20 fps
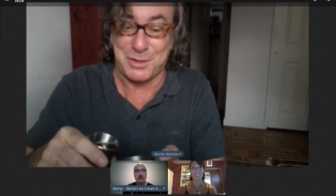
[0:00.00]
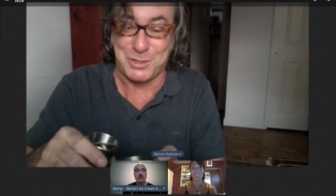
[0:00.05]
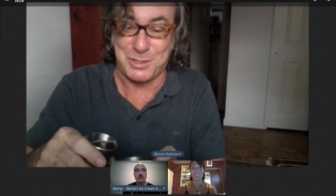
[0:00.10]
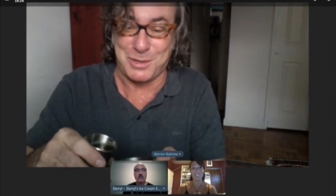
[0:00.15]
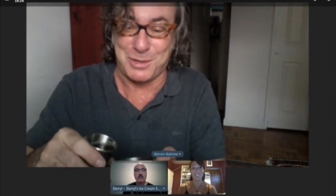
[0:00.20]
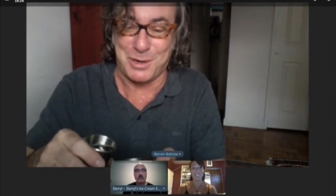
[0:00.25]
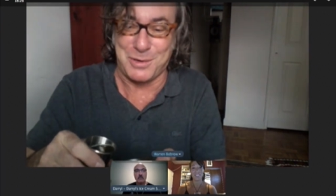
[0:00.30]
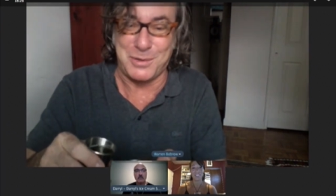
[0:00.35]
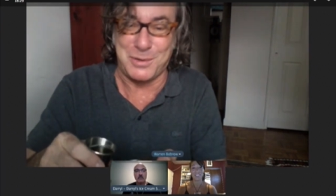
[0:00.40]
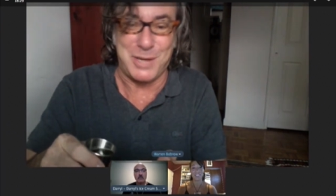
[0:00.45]

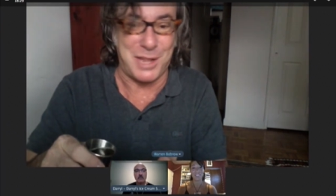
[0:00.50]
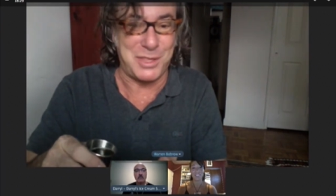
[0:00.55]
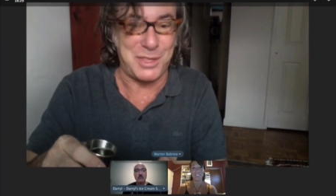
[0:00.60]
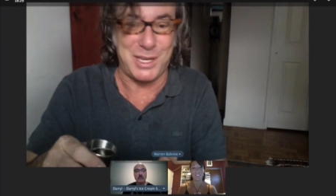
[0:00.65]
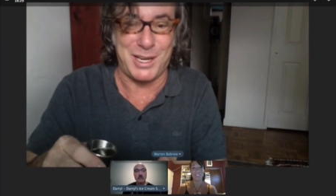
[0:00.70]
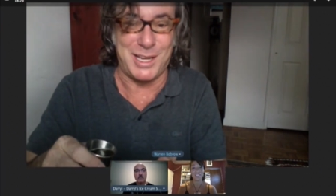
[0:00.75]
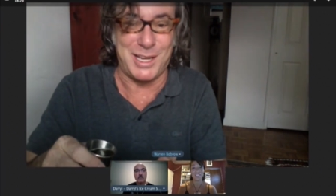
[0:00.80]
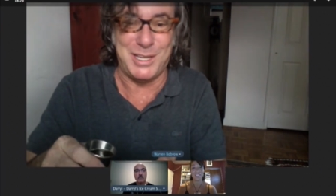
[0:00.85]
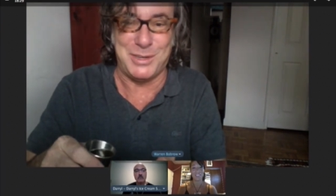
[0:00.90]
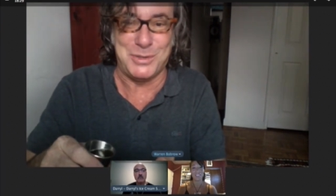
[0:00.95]
So
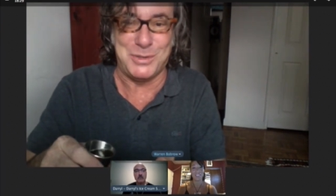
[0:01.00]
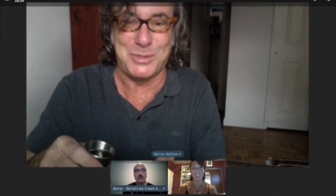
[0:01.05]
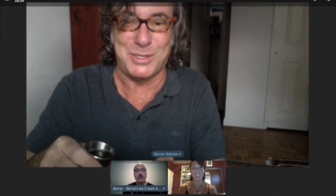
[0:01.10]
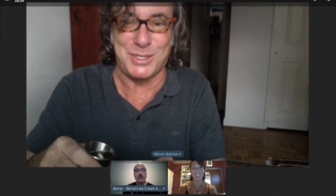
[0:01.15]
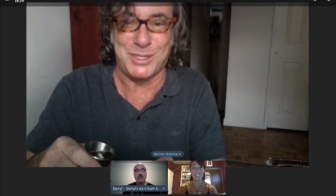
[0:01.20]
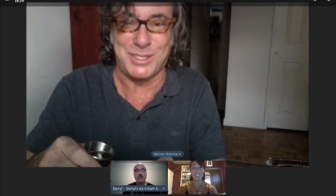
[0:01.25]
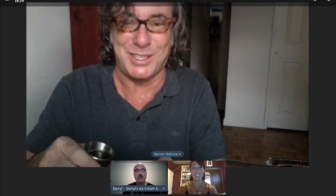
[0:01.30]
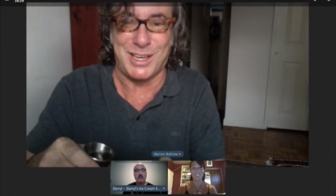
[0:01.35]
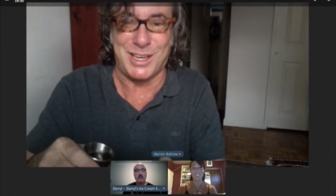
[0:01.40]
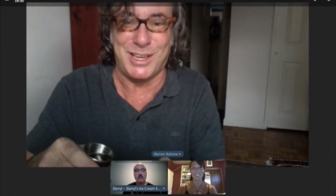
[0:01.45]
nothing I use
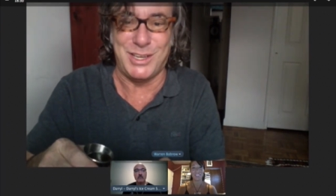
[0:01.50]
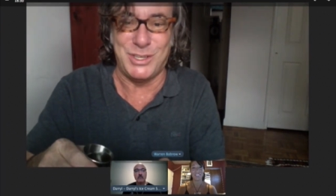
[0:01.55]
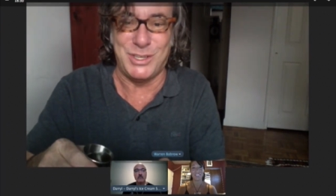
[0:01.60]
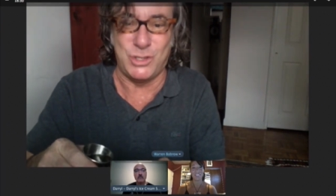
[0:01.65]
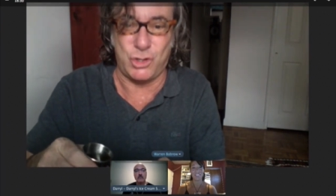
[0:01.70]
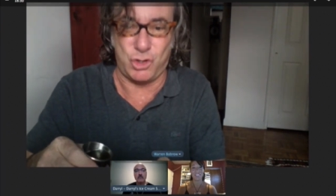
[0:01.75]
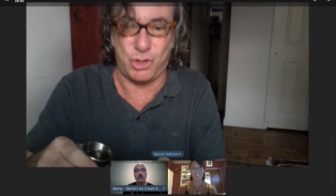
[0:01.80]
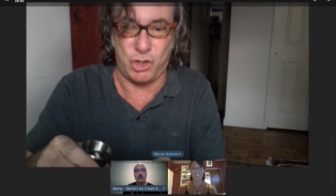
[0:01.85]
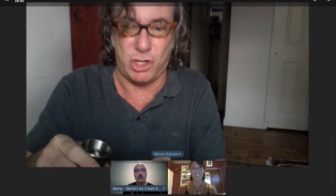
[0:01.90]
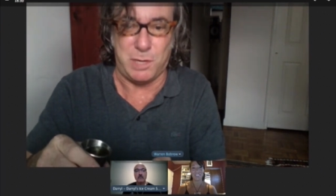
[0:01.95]

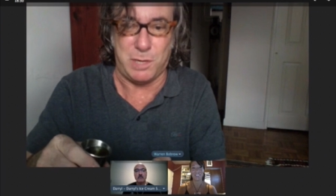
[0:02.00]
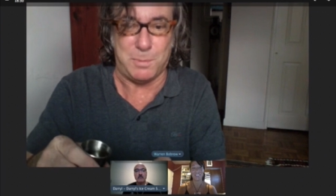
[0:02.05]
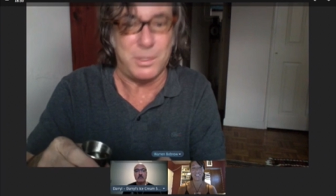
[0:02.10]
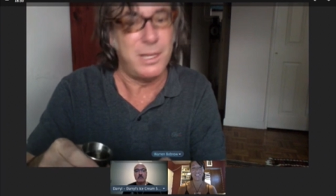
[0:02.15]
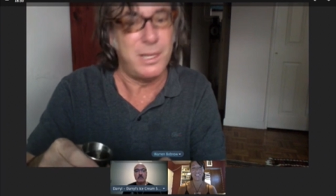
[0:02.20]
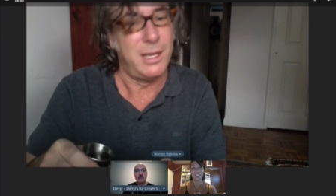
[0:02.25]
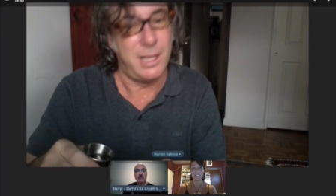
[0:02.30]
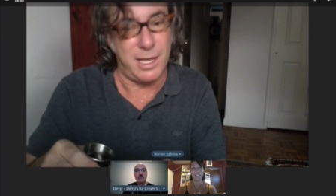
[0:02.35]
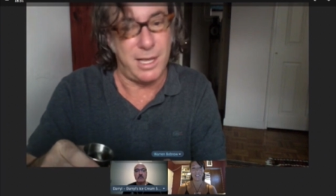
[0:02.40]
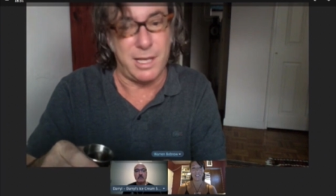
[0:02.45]
is
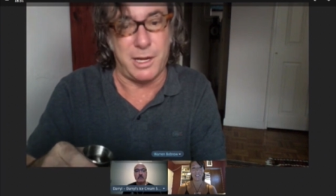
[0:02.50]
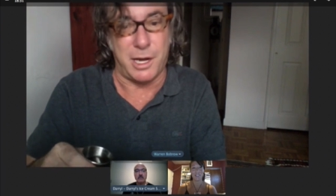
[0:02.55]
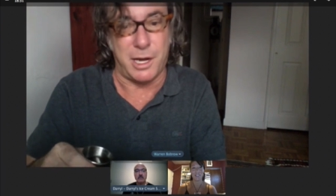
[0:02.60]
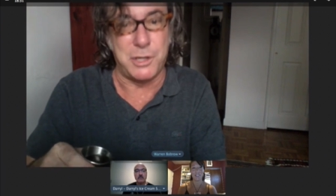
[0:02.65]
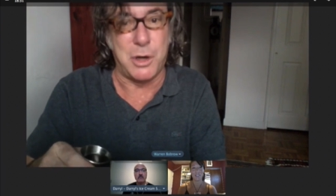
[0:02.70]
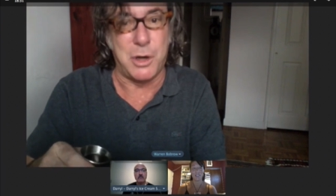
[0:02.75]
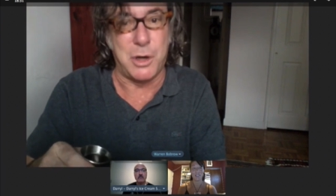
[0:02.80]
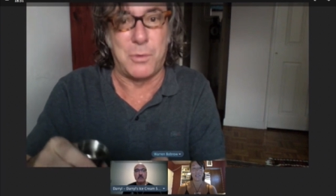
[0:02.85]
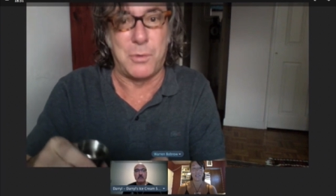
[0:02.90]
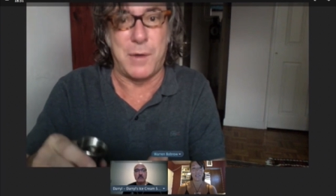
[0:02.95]
cheap, and I
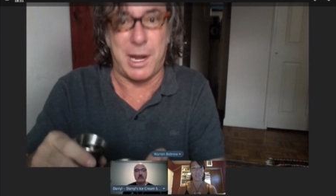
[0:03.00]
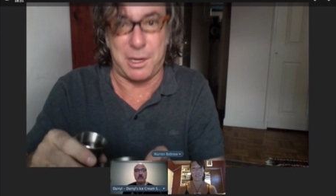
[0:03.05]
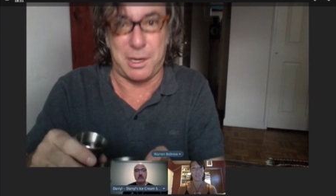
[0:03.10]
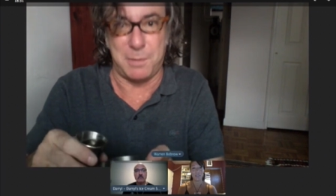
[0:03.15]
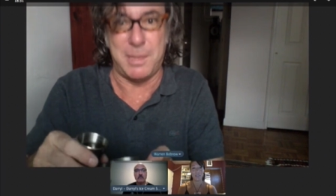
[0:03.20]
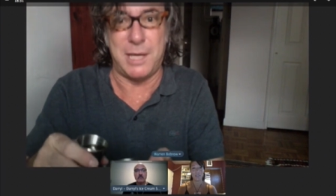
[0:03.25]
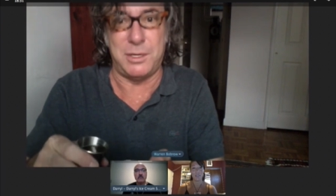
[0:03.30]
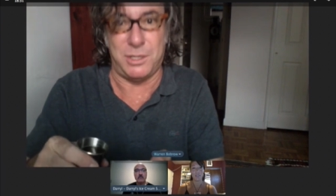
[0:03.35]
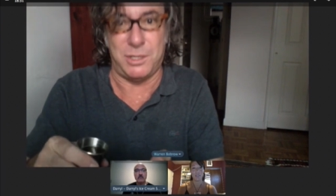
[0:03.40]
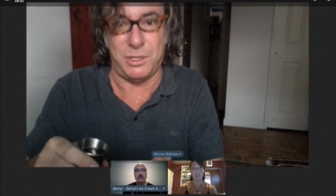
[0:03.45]
don't
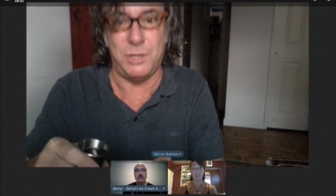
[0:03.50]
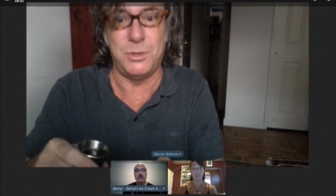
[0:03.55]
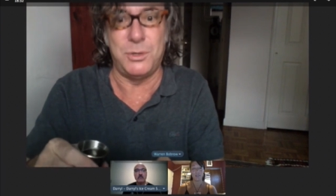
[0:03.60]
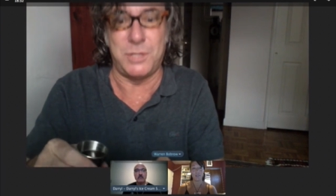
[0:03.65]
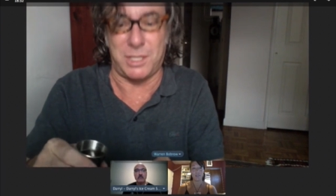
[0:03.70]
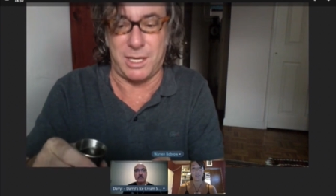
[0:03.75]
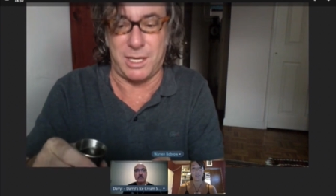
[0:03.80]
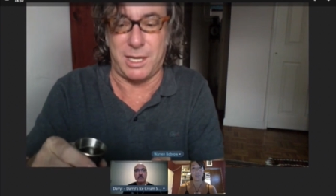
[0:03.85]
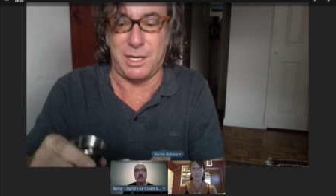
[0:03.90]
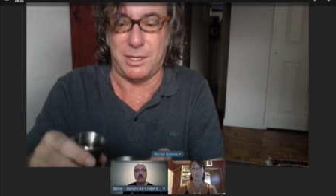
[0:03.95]
recommend
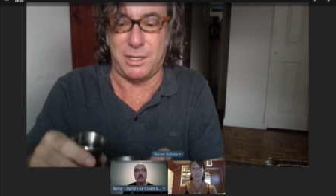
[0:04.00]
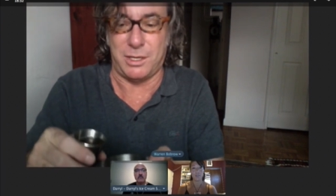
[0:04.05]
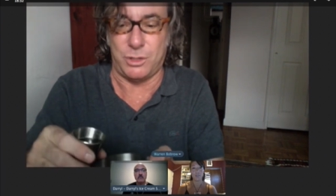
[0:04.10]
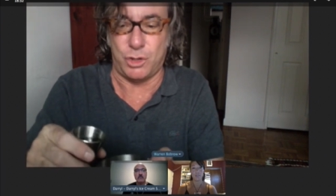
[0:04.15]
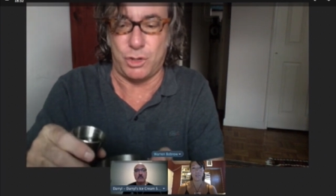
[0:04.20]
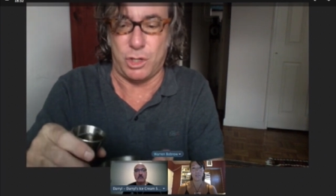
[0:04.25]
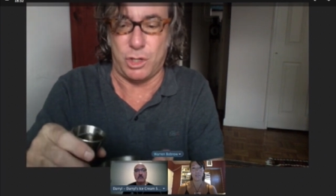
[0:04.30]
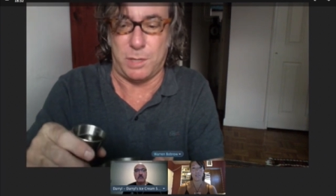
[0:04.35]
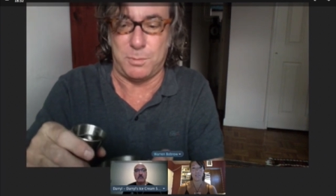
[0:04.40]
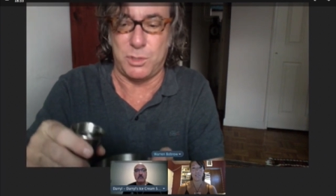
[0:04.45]
using
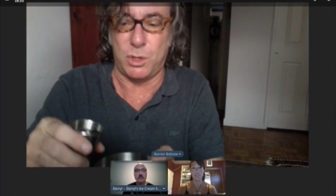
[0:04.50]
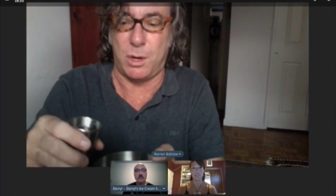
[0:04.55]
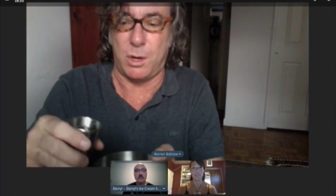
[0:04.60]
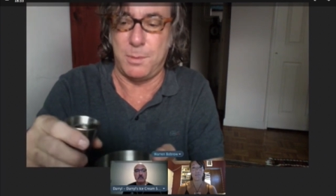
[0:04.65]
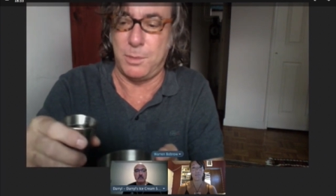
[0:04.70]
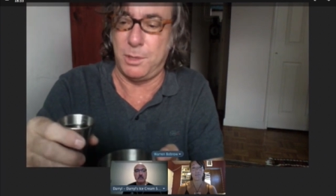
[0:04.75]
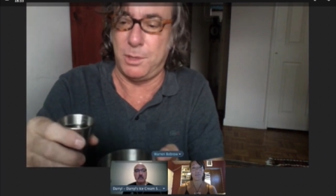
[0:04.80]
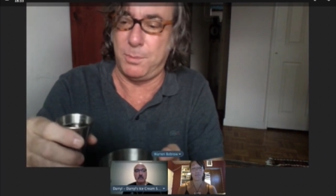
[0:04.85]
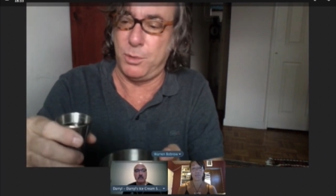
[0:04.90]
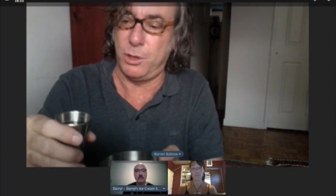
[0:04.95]
anything cheap. So
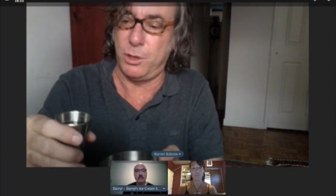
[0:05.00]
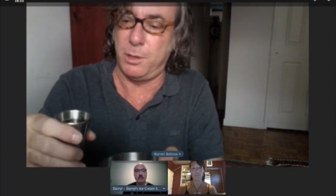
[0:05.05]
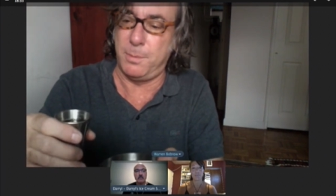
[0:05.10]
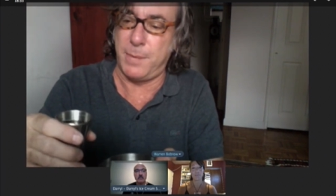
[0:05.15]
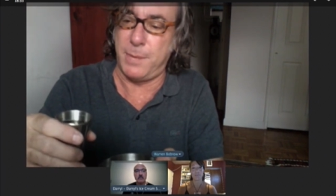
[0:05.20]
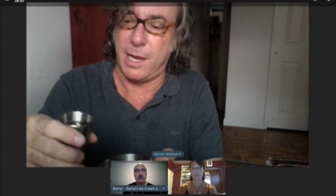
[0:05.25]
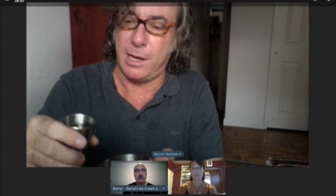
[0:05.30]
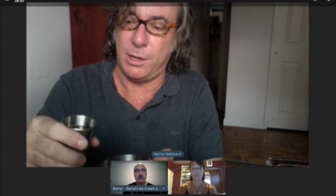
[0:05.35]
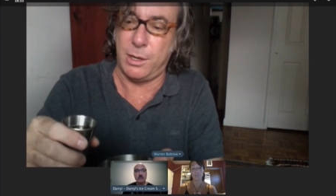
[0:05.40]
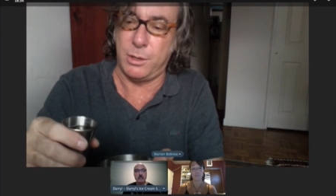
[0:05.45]
I'm going to put
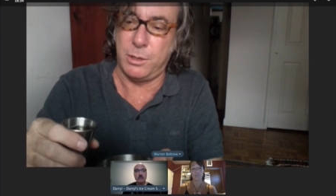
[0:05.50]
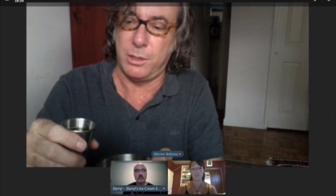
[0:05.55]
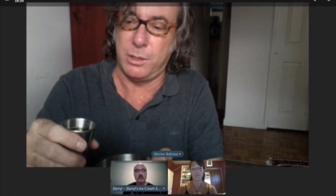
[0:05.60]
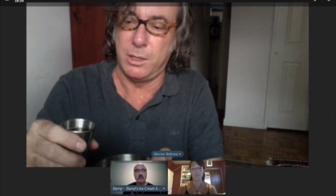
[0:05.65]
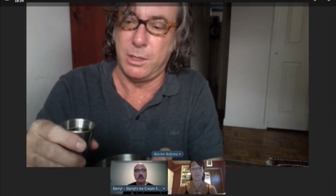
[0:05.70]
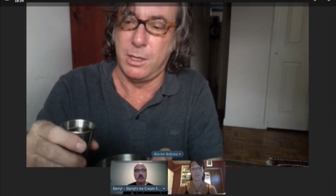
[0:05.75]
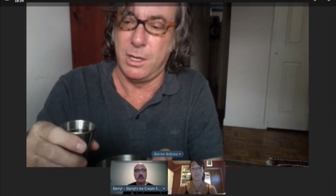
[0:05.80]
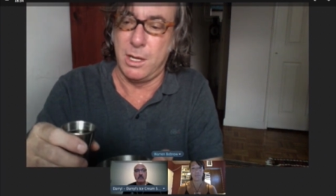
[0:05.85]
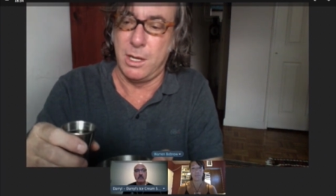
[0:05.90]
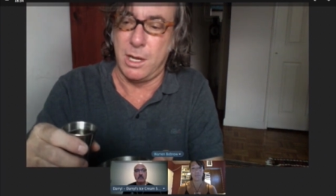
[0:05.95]
about